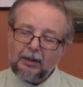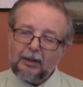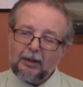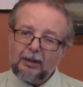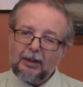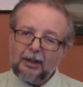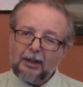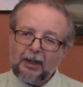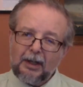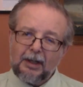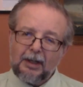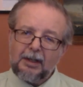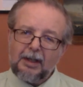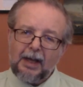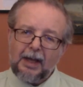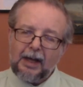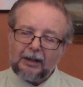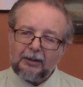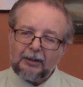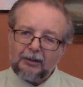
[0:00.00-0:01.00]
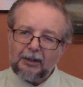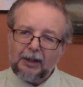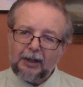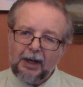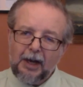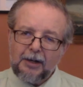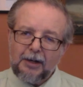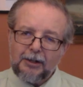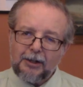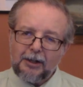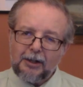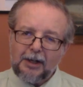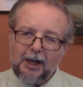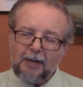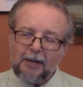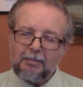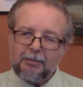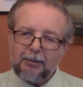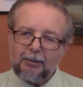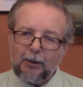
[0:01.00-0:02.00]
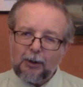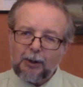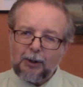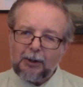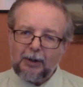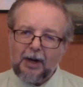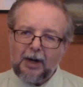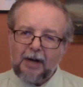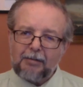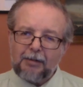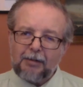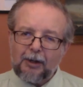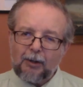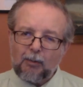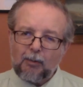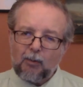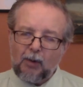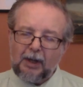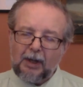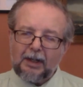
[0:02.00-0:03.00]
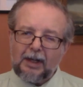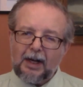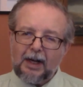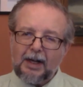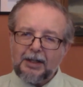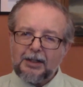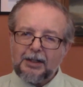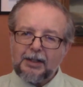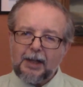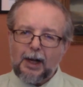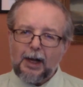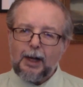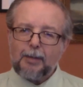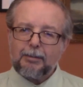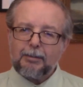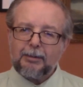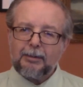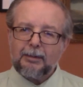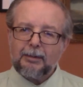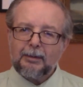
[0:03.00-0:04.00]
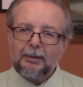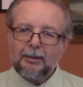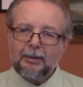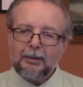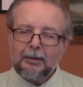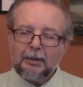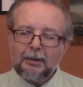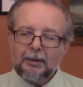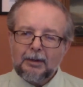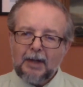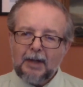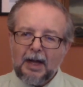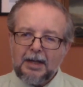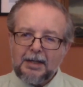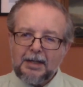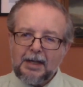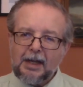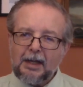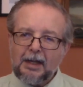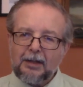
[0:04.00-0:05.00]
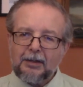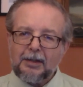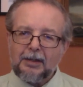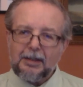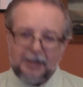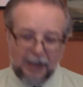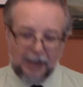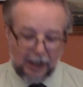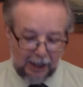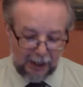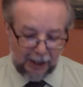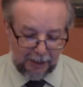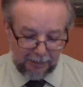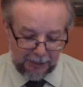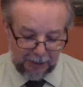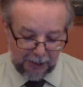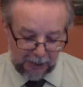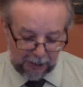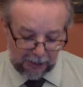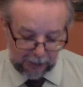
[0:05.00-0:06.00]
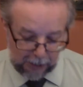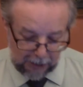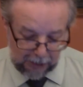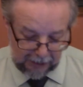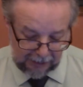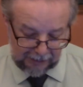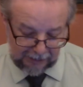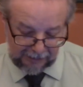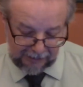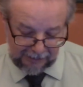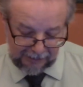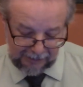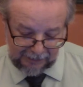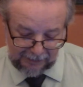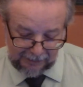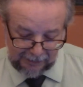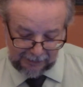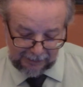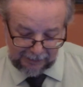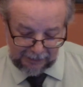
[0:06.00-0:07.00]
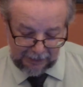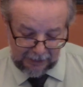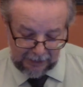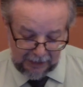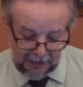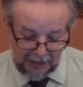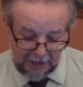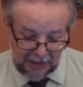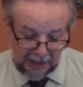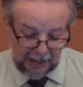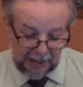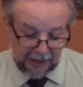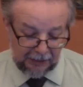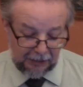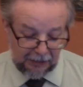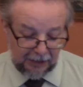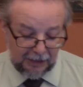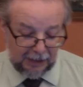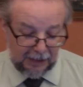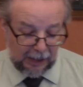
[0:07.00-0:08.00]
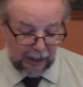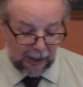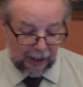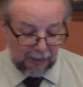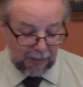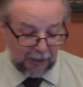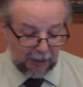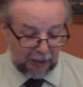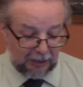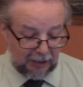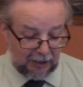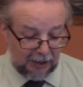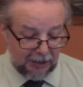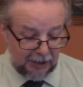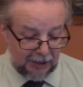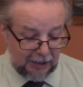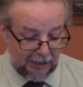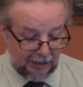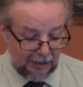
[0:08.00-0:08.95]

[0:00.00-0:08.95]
In that creation I'm photographing when I stop and take the time to look and take the time to listen.